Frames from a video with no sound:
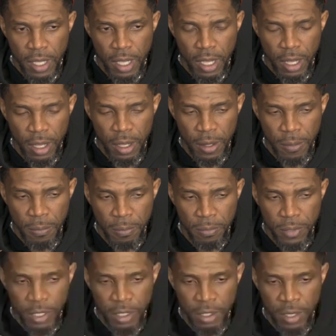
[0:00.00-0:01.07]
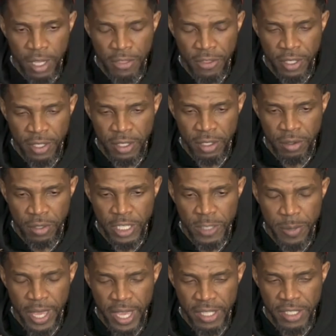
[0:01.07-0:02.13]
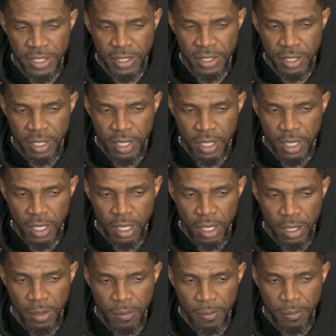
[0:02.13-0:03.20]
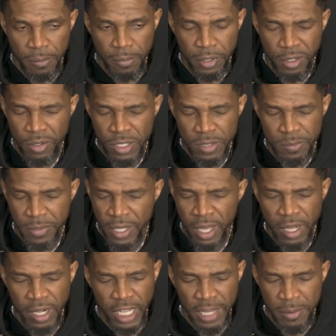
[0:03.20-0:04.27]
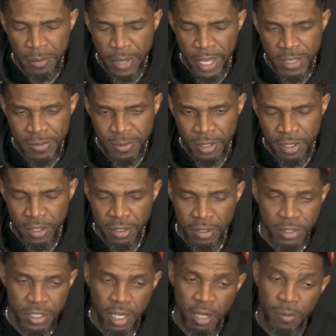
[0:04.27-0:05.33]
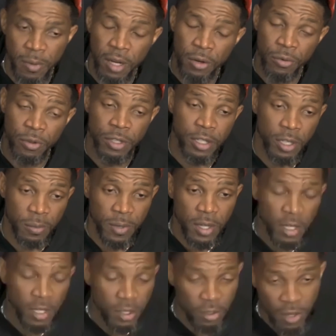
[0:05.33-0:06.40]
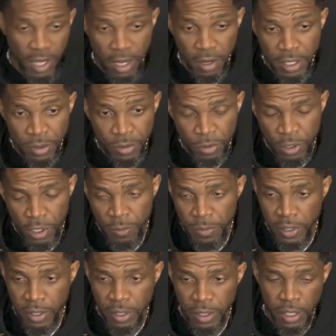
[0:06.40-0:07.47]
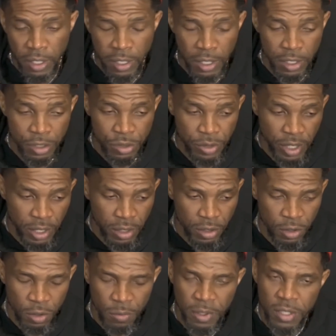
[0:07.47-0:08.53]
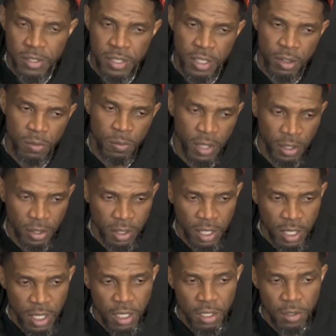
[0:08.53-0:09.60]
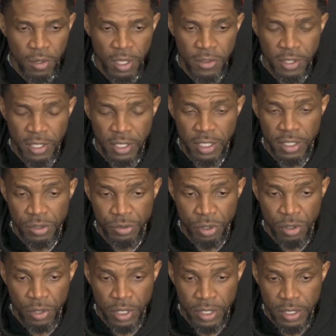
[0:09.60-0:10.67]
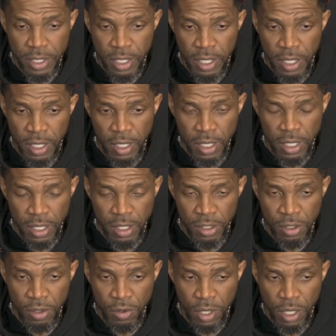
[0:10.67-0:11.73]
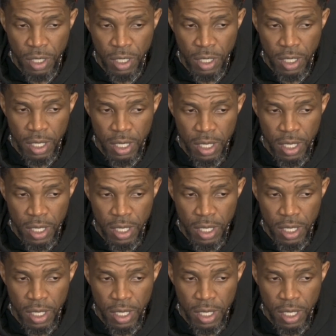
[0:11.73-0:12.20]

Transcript: um, and you know, I think you know his passion um, you know, is beyond the game of basketball. You know, you talk about growing up, you know, how he grew up in, in, in a trailer home and a single mother. You know, I think his strongest, uh, you know, uh,